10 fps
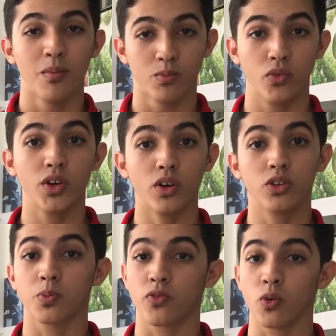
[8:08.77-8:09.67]
Moving on
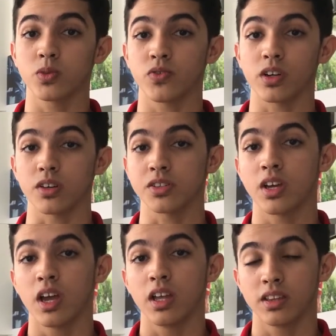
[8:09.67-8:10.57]
to performance figures,
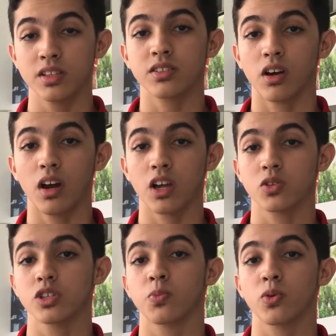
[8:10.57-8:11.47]
this car
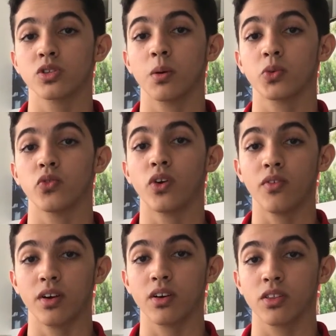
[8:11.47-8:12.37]
actually sports up to
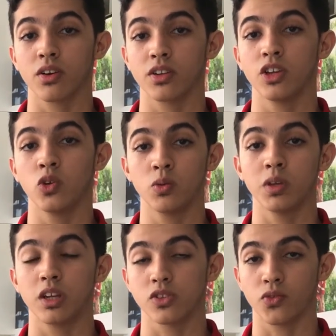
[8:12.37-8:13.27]
530 Newton
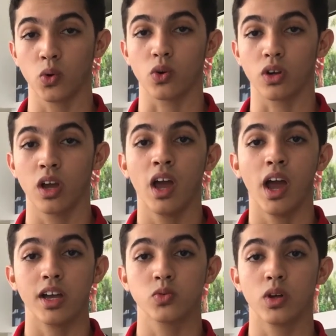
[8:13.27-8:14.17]
meters of torque,
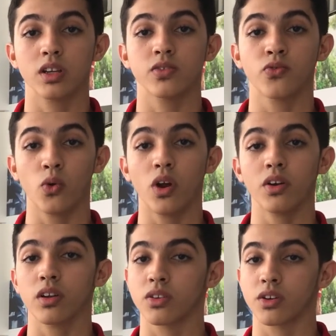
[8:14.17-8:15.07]
as well as
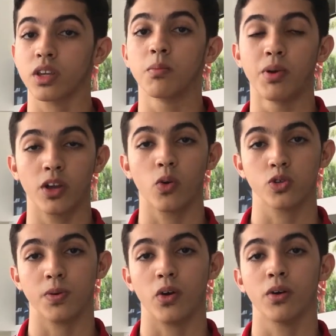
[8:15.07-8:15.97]
430 brake
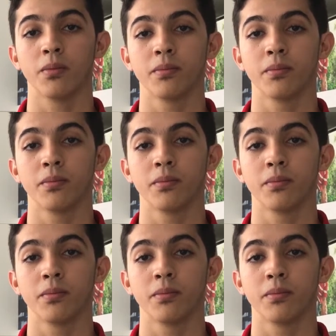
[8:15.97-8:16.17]
horsepower.